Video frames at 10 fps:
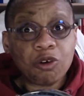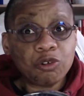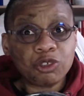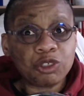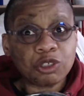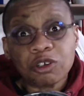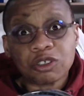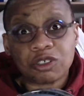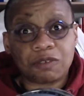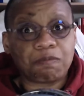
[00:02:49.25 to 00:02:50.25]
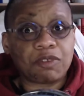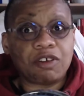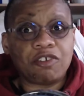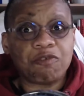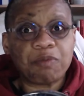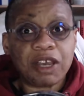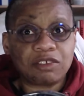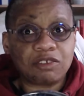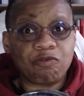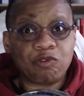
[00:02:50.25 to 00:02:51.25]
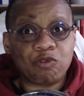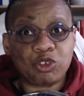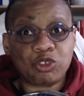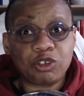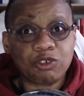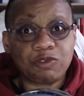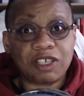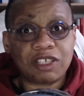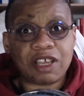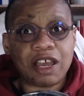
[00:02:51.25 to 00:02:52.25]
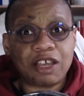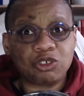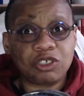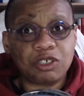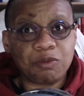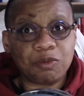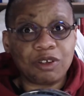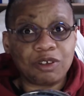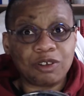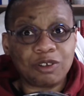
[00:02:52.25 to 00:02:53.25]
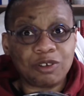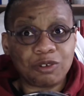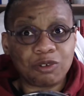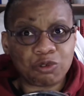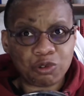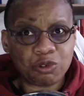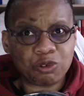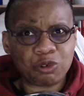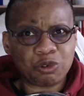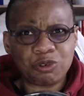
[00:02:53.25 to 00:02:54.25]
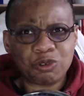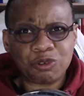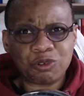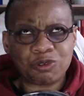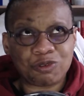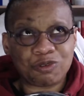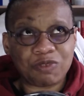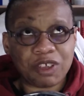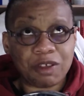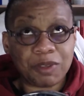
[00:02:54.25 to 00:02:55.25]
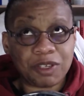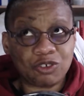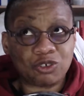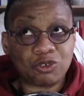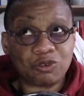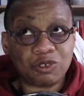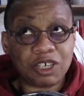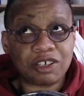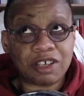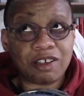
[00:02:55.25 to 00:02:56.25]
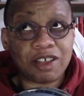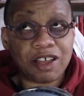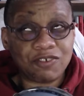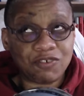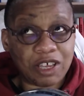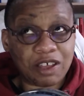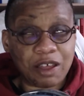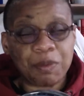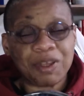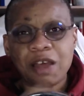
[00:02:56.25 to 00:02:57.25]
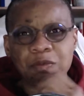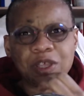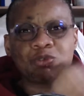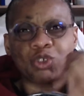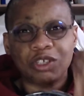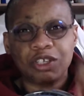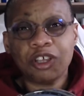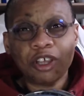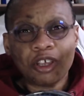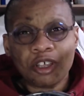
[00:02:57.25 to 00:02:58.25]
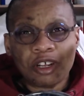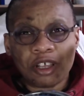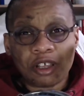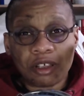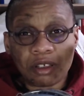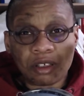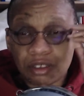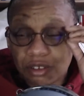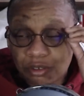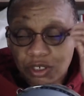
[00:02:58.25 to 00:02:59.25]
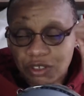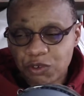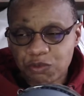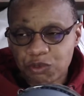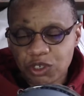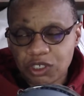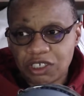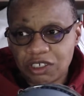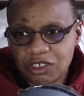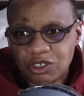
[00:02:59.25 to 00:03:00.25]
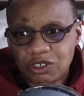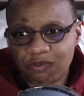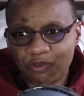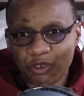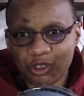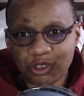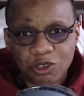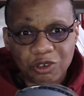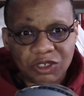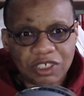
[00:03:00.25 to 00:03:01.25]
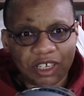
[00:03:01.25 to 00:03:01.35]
songs of mine, the songs that actually grow. I managed to, I'm actually looking for the word in English. The songs